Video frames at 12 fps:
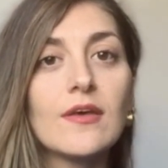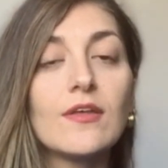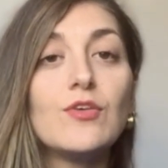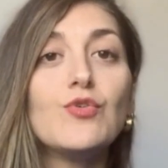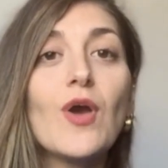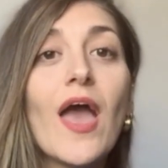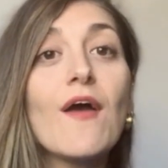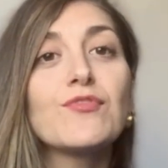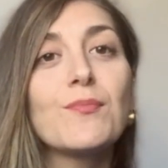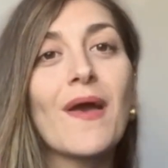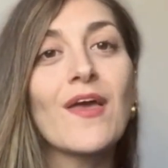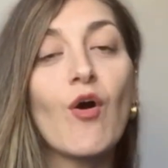you have to
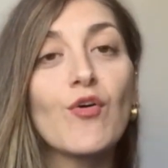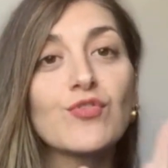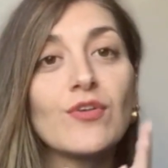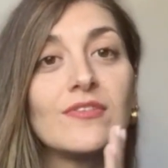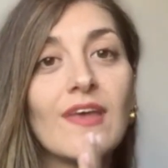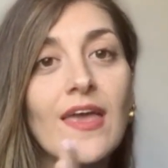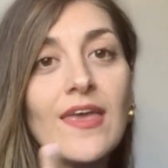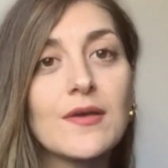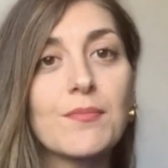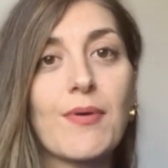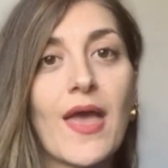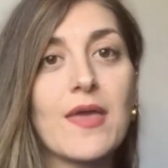pay also their
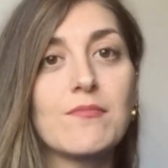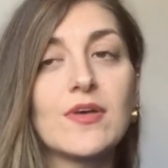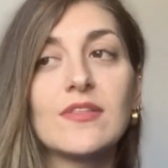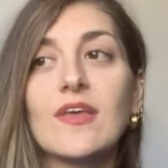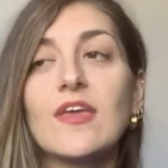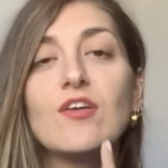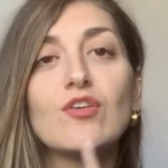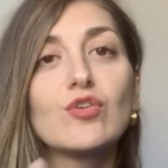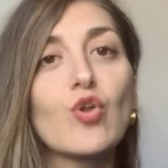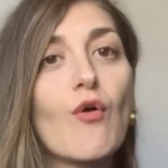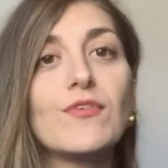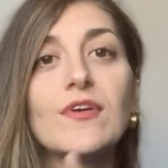payment, their
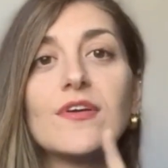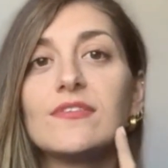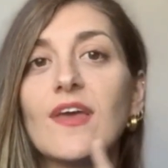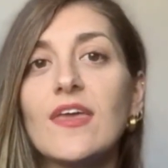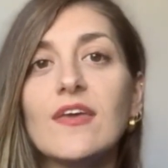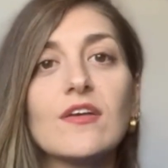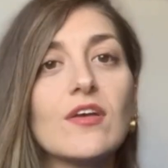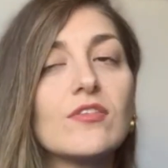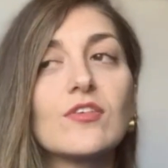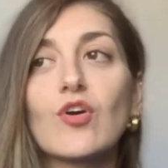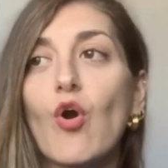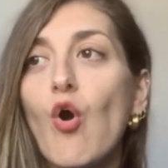lawyer,
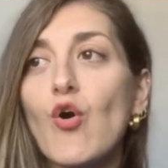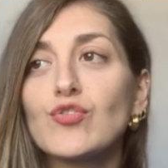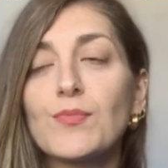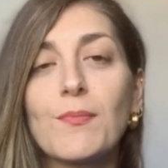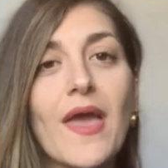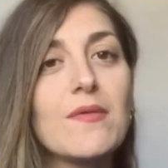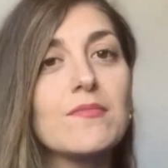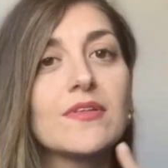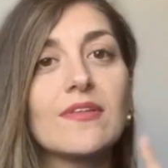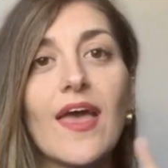the court payment,